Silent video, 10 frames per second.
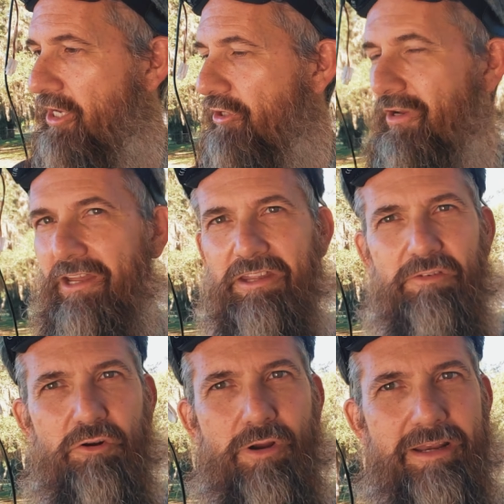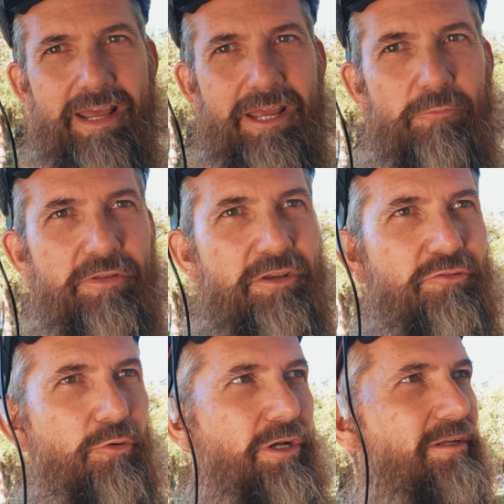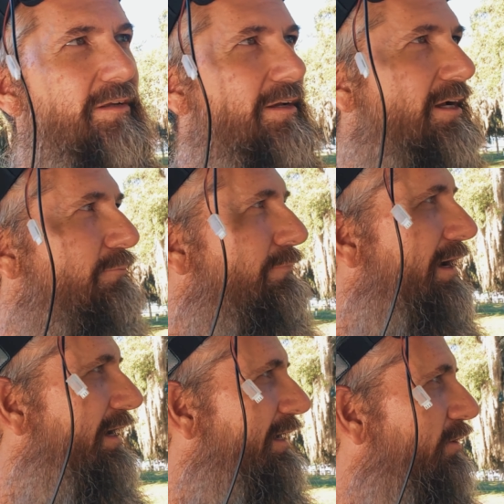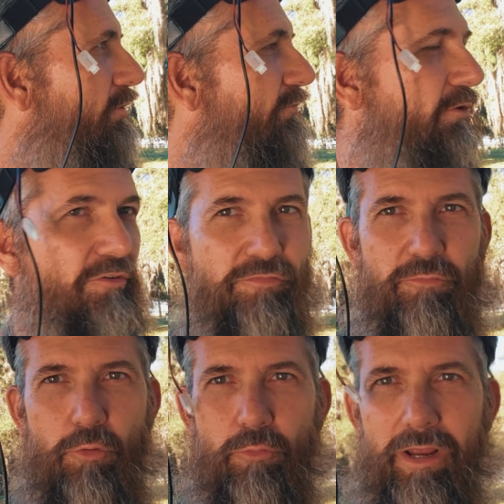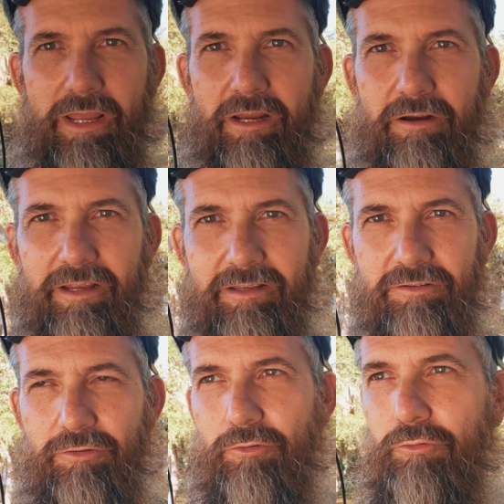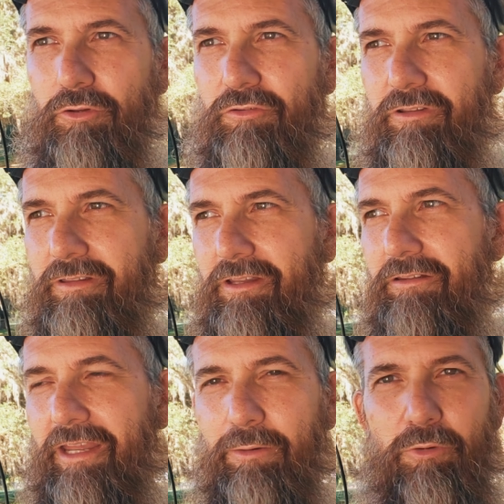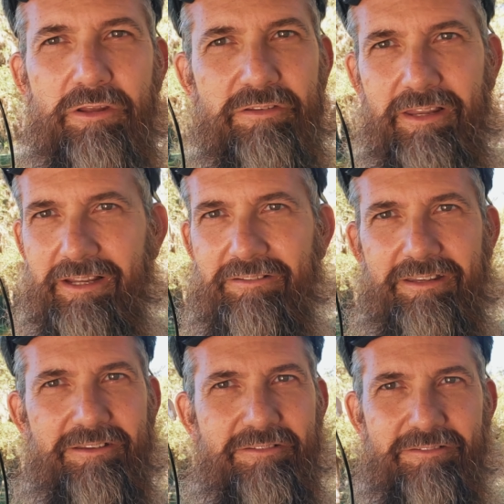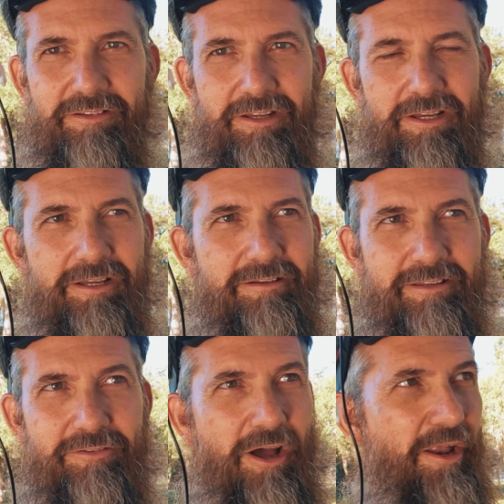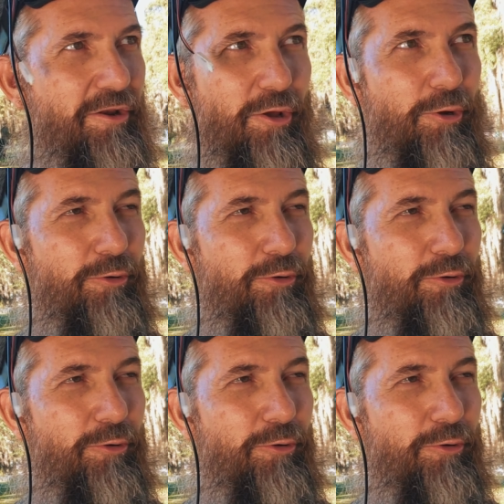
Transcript: you guys have a great day. Hope you enjoyed my little first foray here into using these Aomways. And like I said, this is not new,